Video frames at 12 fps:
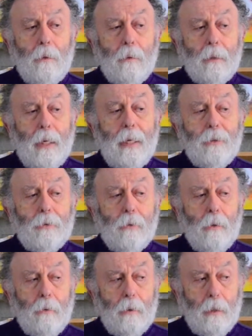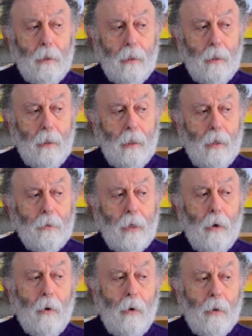Castro, they
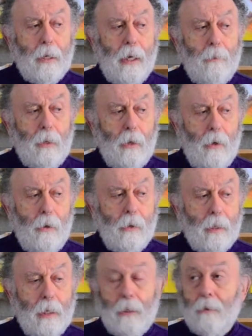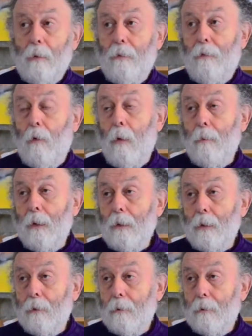all came along as reformers.